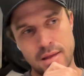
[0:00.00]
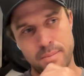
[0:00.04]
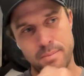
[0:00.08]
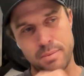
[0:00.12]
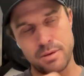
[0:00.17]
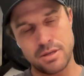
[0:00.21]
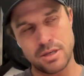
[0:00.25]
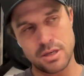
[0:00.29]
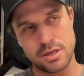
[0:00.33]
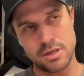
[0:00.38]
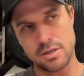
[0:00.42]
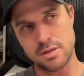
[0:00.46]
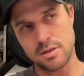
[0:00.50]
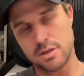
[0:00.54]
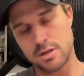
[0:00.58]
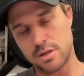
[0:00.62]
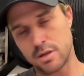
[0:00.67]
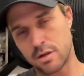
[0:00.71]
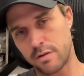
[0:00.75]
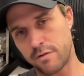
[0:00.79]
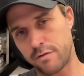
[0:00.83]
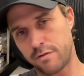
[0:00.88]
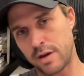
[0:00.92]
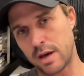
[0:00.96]
positions
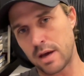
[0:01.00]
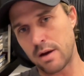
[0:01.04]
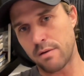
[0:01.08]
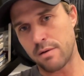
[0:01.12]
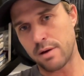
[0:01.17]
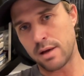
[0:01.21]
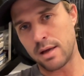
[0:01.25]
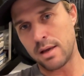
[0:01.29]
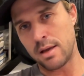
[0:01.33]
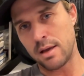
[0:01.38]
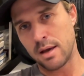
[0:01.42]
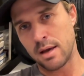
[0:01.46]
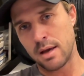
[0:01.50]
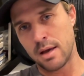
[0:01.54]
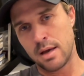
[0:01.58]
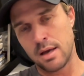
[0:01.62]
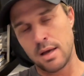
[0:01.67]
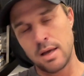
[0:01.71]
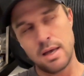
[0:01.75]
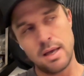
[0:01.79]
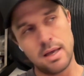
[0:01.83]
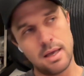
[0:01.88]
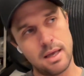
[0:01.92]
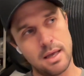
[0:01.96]
sort of vary
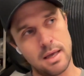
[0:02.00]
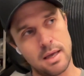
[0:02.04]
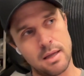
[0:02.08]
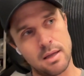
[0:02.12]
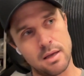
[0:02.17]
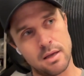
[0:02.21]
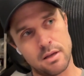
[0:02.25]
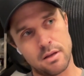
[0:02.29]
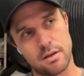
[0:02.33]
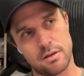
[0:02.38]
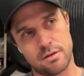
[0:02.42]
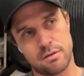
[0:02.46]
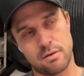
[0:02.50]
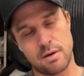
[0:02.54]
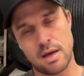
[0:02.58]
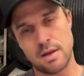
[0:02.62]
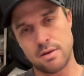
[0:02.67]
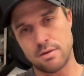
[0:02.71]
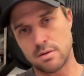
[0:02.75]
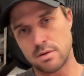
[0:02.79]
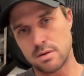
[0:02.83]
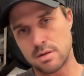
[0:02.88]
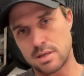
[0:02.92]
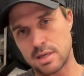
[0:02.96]
in a
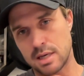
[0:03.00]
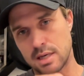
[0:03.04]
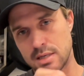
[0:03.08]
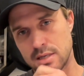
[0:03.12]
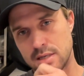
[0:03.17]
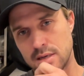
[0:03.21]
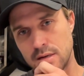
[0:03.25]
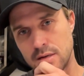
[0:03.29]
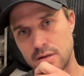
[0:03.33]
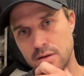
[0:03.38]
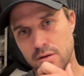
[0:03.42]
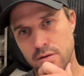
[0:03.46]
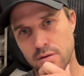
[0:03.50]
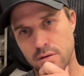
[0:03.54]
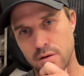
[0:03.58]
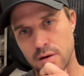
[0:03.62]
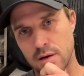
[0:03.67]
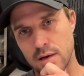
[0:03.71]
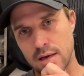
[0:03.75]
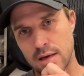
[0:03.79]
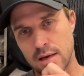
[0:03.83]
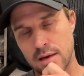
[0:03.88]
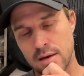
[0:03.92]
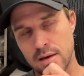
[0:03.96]

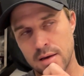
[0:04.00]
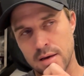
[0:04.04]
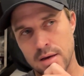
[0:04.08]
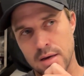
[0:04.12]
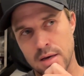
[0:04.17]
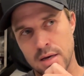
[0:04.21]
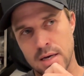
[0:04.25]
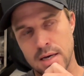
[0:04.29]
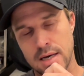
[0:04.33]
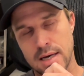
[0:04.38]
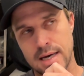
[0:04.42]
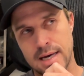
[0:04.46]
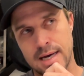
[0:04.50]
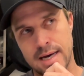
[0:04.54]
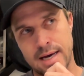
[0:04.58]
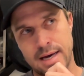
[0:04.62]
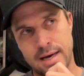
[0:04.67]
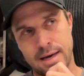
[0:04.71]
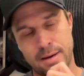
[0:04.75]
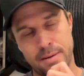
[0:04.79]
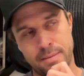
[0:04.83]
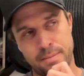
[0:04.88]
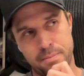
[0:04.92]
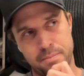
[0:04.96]
360-degree
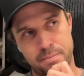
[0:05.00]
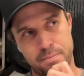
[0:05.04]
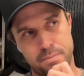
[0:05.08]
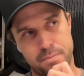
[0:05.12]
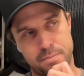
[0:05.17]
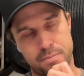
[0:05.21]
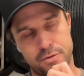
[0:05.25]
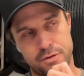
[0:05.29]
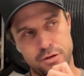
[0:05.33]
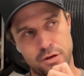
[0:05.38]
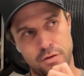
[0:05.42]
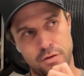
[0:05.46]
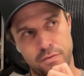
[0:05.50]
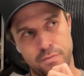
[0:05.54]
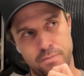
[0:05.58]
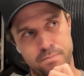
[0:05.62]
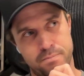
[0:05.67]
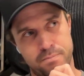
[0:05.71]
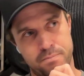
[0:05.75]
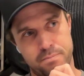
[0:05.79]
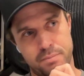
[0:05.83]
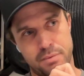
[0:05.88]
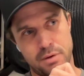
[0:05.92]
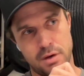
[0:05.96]
sort of,
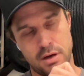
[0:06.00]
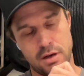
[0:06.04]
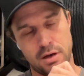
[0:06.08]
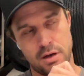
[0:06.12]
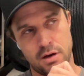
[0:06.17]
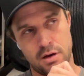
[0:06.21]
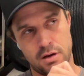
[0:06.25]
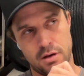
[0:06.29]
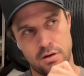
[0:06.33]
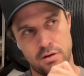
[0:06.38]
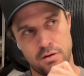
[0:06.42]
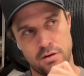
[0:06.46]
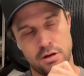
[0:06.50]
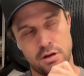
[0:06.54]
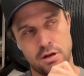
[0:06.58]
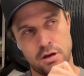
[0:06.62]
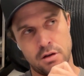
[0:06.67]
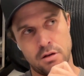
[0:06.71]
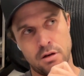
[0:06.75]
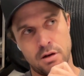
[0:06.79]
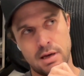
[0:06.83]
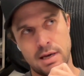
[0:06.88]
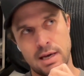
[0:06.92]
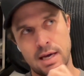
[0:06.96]

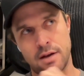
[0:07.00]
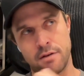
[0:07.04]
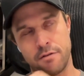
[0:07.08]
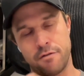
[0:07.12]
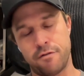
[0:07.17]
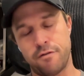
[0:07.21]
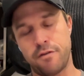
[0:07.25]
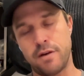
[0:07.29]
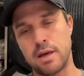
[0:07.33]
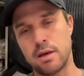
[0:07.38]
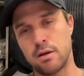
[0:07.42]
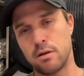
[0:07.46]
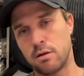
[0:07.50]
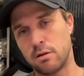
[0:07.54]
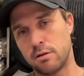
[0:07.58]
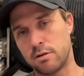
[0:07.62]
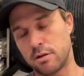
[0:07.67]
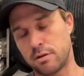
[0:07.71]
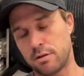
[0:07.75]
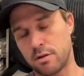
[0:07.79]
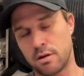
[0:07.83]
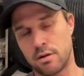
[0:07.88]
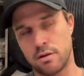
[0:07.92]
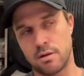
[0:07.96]
looking at a field.
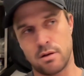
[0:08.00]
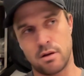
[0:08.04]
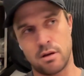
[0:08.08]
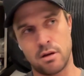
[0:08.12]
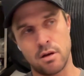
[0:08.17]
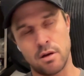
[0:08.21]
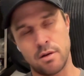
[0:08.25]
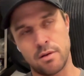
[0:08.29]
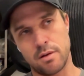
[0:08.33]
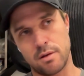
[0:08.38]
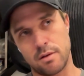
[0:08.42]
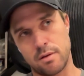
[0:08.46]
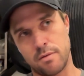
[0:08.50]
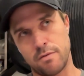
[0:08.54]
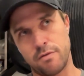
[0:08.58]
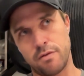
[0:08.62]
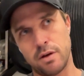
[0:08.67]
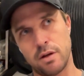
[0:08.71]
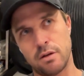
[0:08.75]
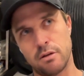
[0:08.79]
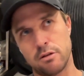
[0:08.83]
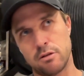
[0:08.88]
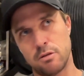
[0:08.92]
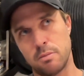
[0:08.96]
The
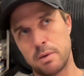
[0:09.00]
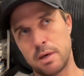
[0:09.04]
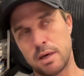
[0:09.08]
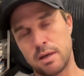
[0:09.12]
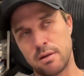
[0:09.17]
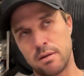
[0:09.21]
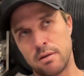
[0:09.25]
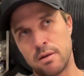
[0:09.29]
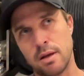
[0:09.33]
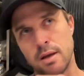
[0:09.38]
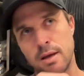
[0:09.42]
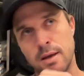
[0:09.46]
fielders will be